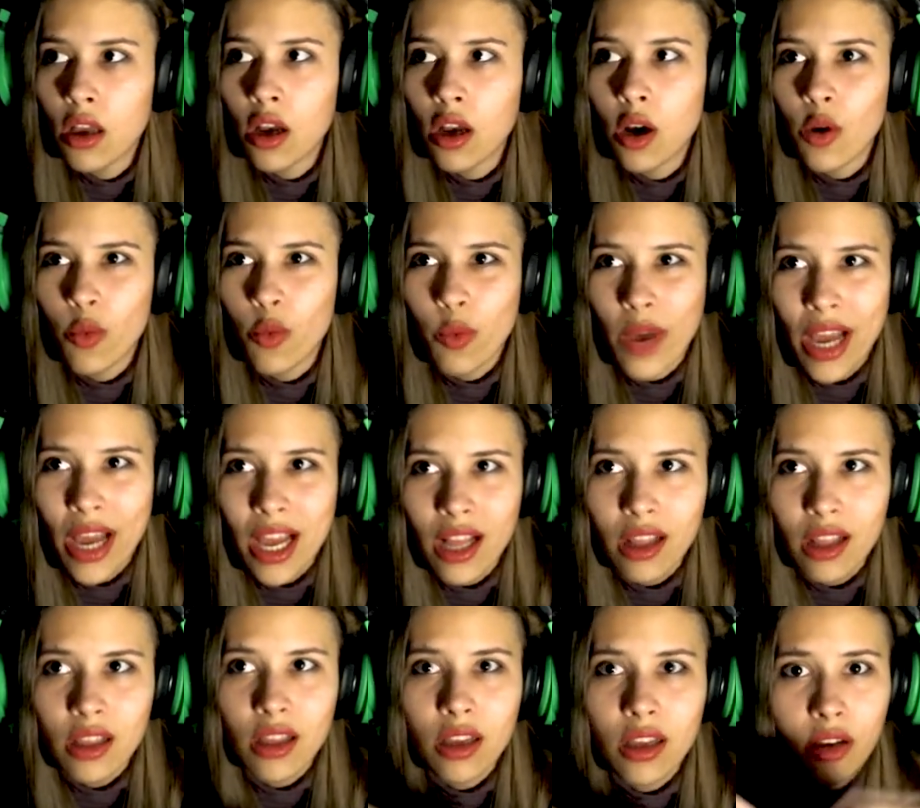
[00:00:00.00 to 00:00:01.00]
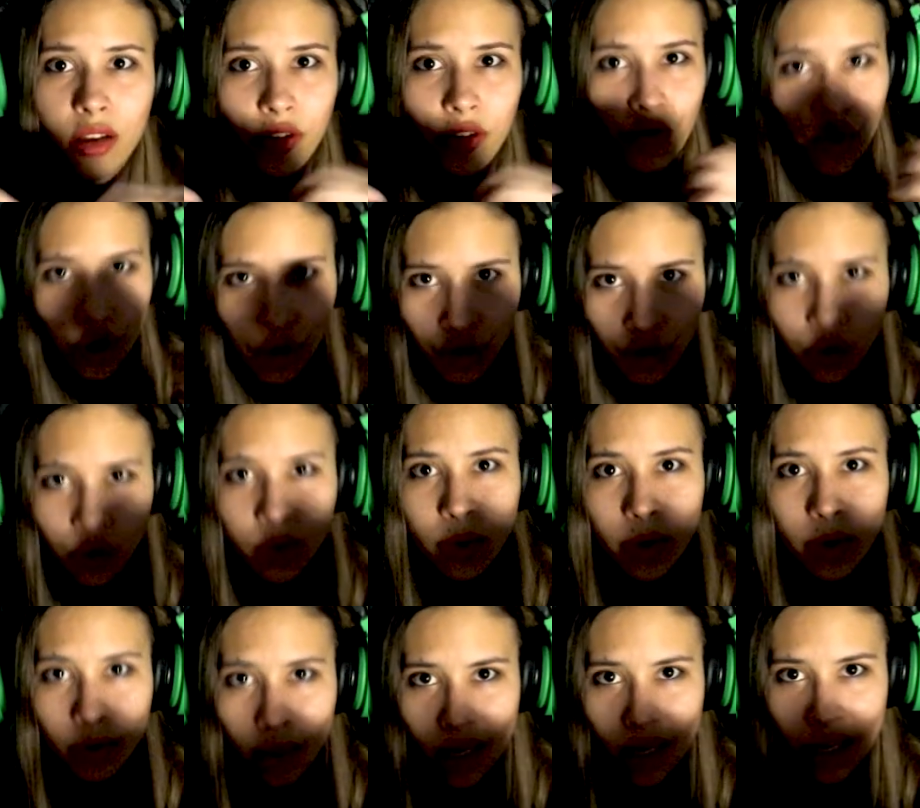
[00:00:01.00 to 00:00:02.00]
well, raccoons were
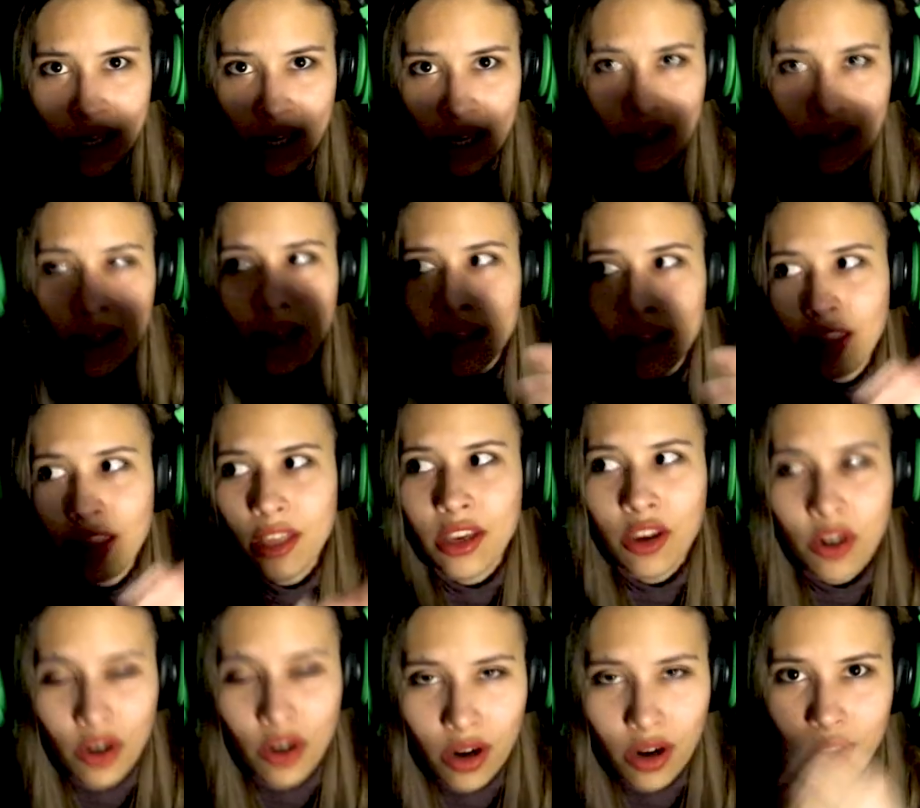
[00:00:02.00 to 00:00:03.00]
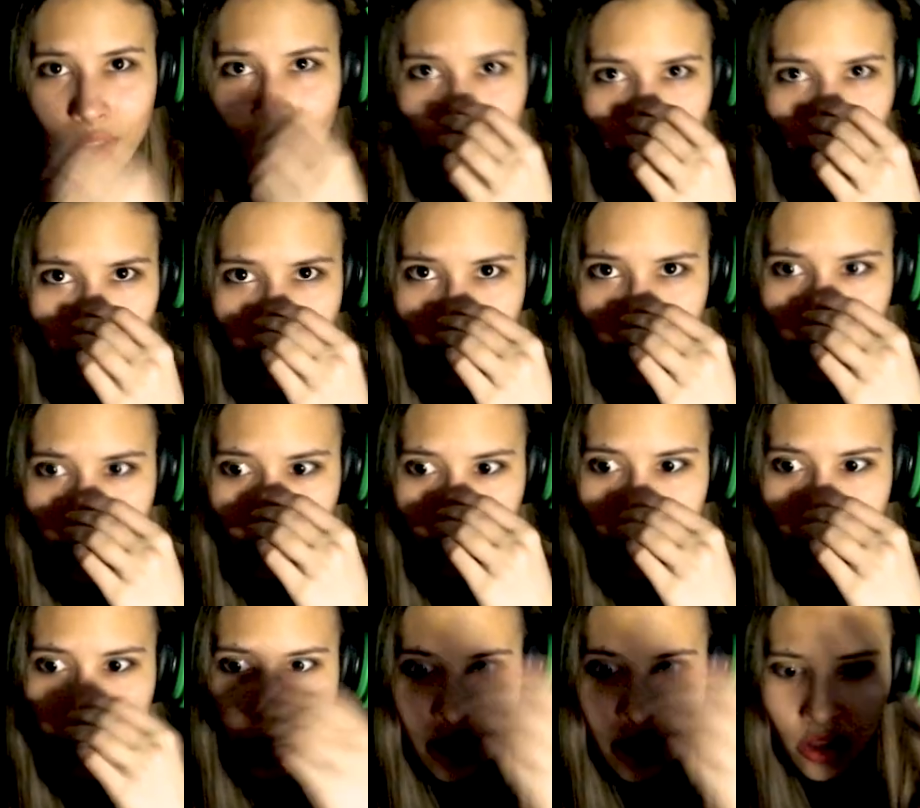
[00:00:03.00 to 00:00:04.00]
blinking and the girl wasn't
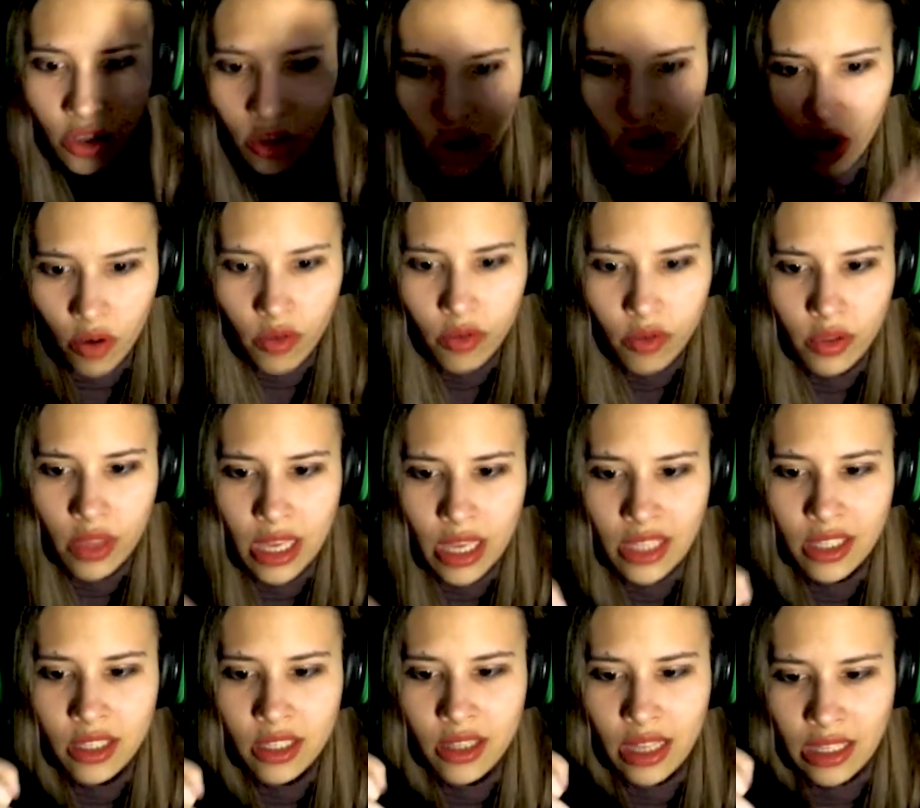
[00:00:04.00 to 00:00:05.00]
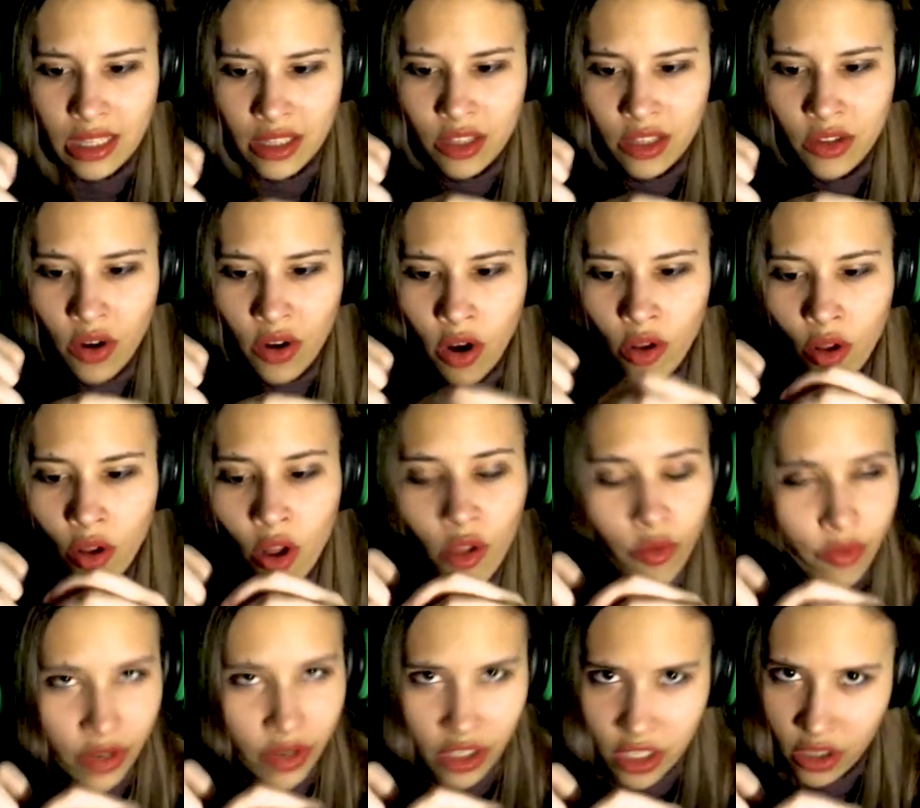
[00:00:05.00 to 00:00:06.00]
blinking. You know, that's that's
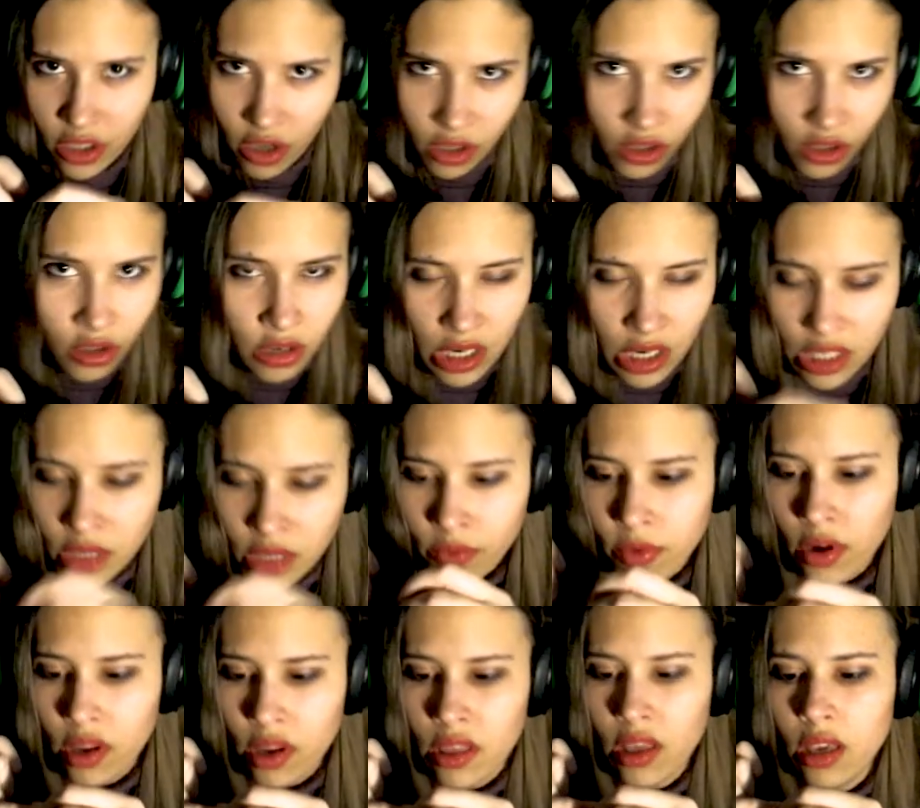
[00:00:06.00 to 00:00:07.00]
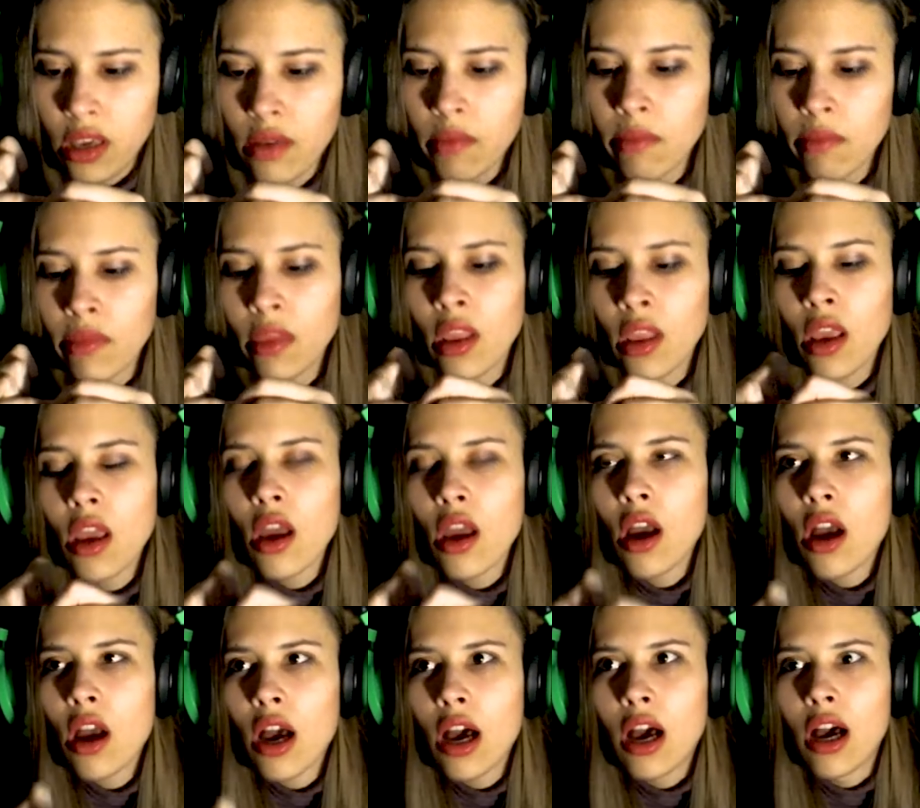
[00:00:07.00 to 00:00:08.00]
already not trustworthy.
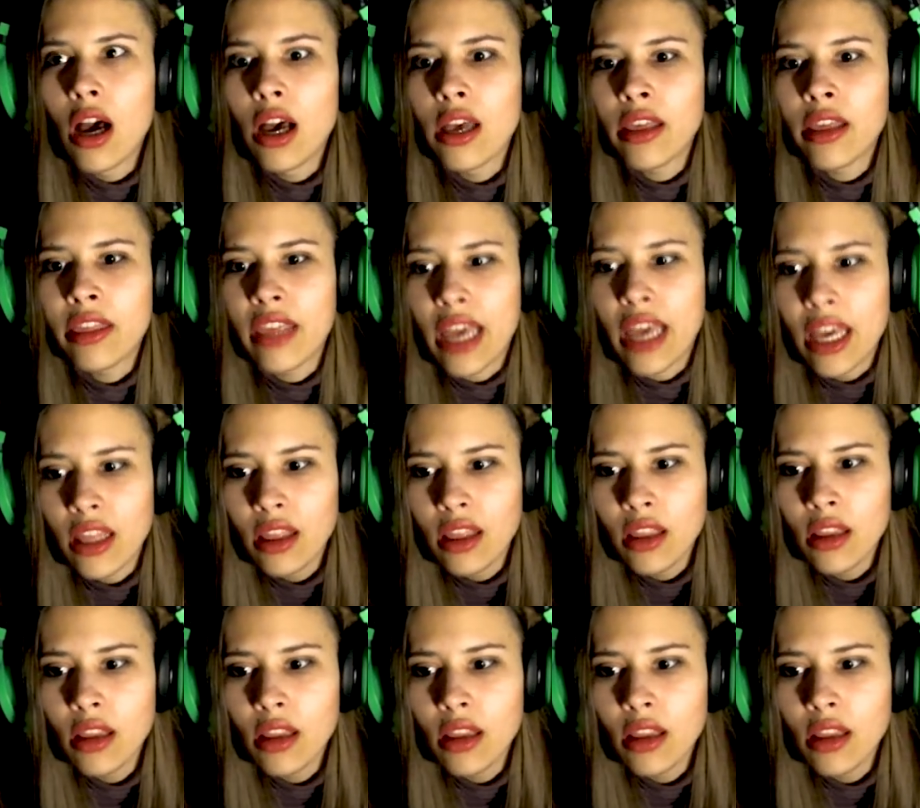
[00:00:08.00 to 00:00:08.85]
Uh, then,